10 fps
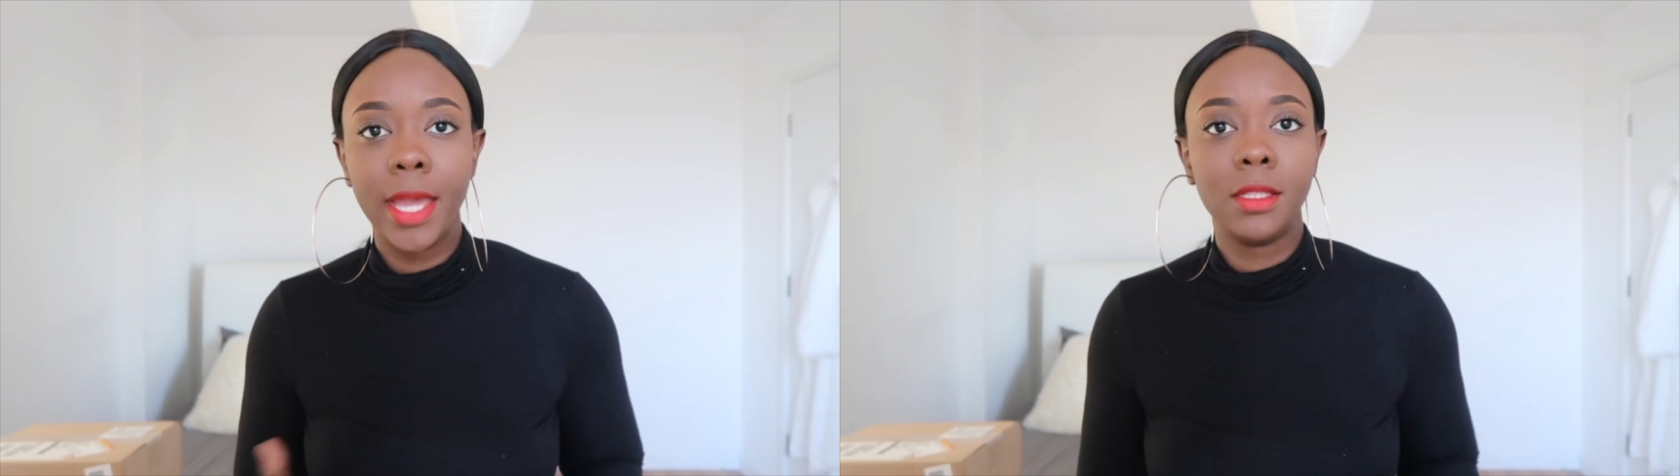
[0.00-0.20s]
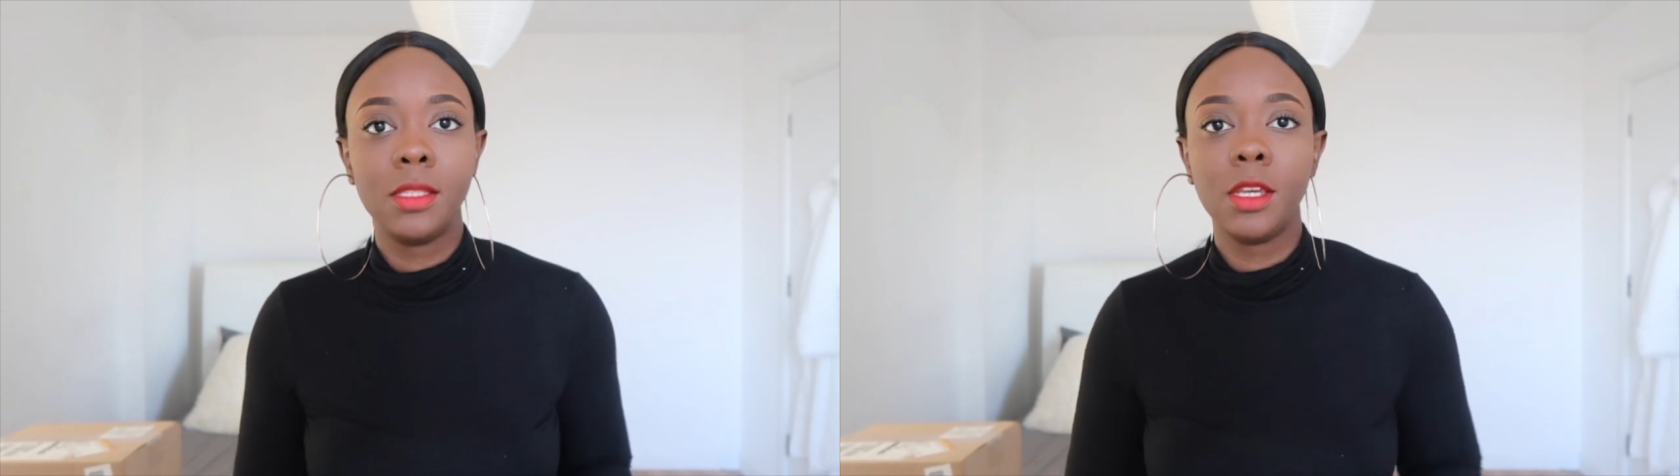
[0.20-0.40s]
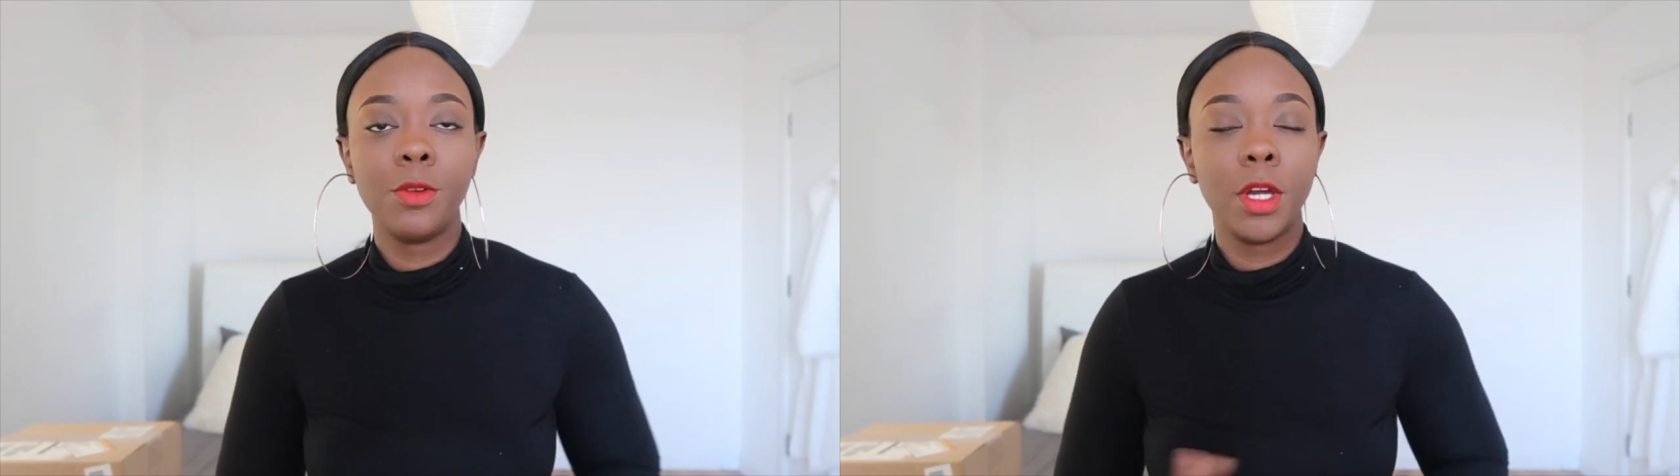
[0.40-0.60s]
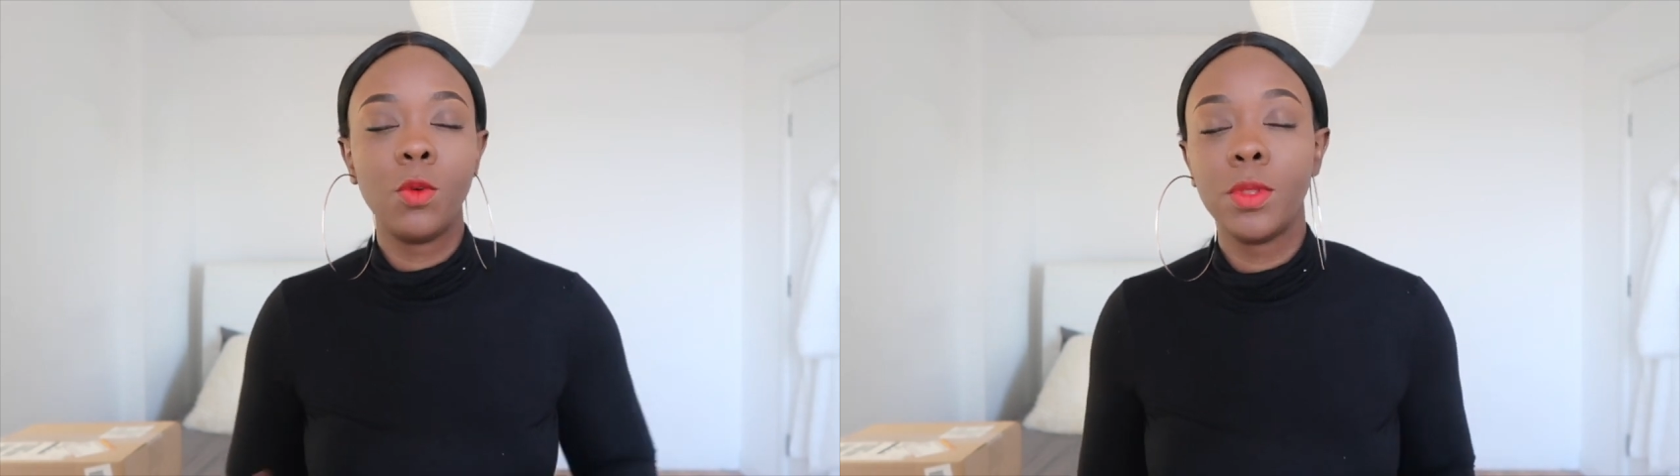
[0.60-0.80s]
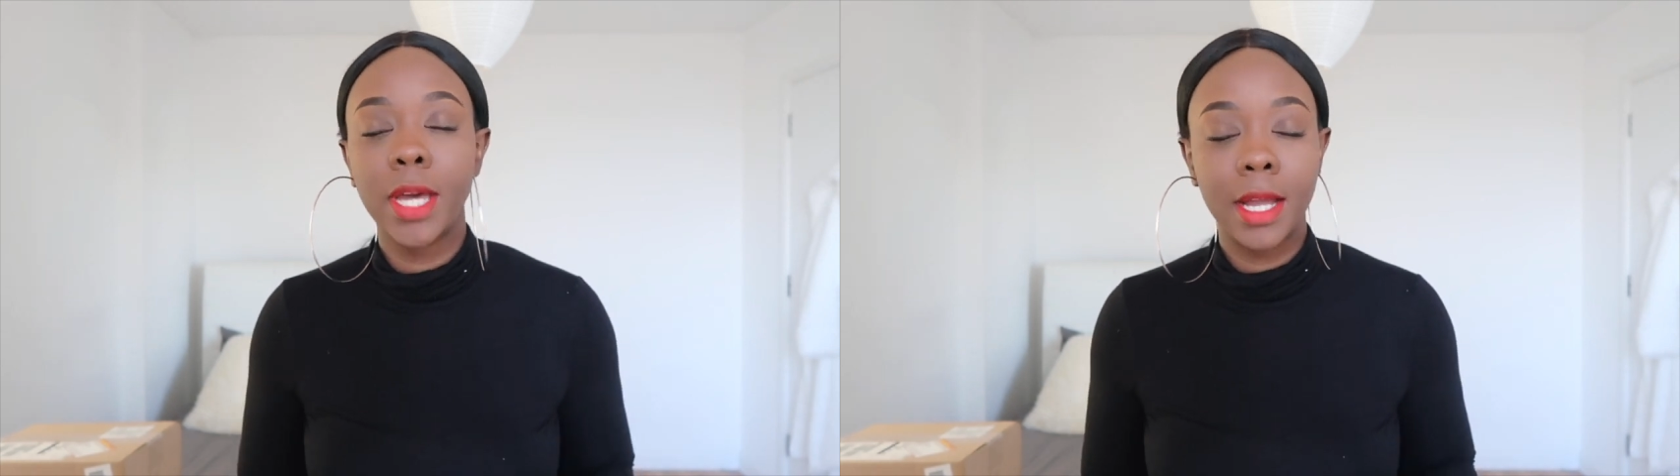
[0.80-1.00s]
interior,
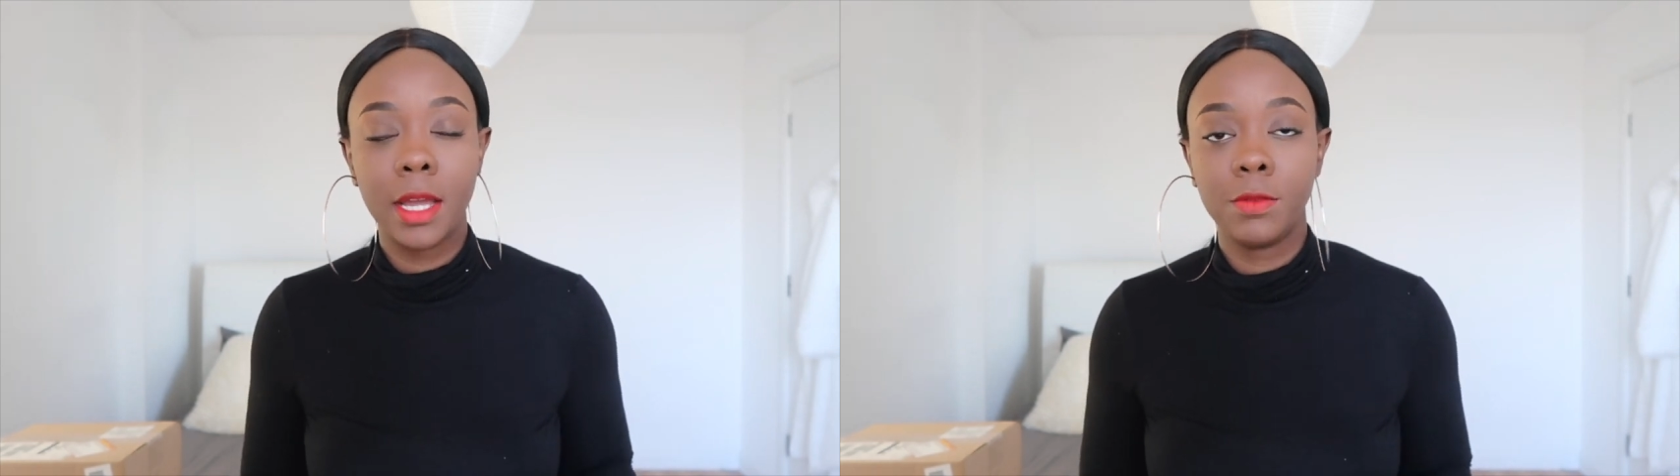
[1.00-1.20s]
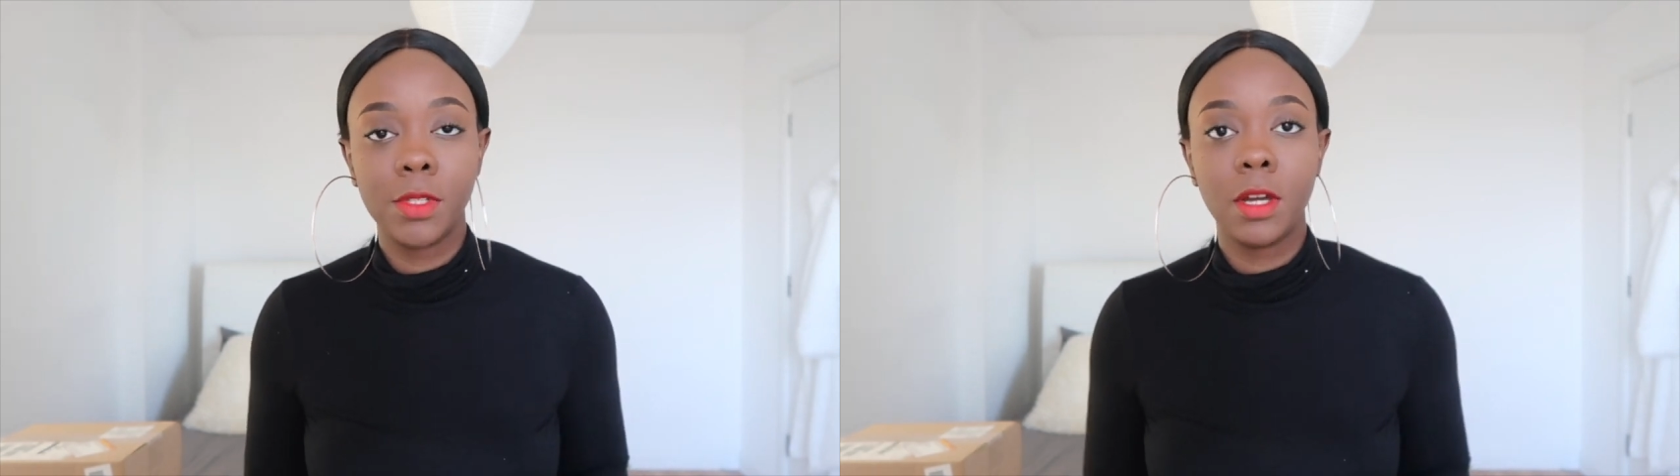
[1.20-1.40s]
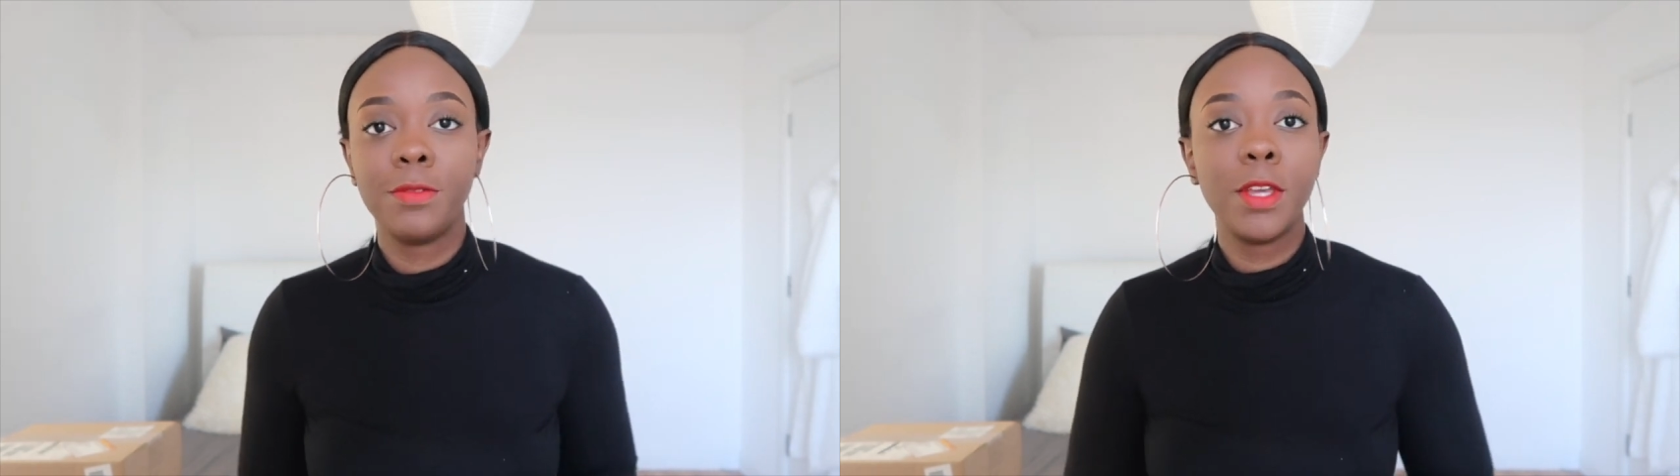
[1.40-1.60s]
all that kind of stuff.